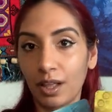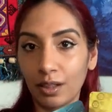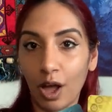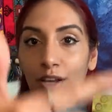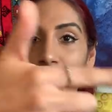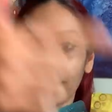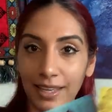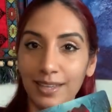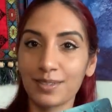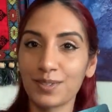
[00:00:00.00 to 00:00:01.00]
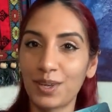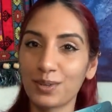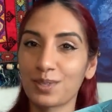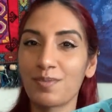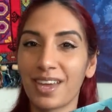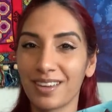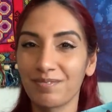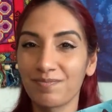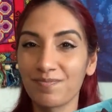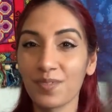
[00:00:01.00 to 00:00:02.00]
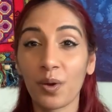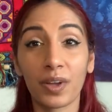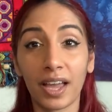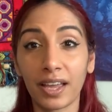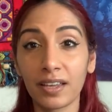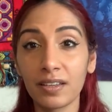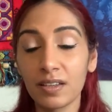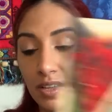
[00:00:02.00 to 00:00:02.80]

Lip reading: Lock and key, excuse me. Okay?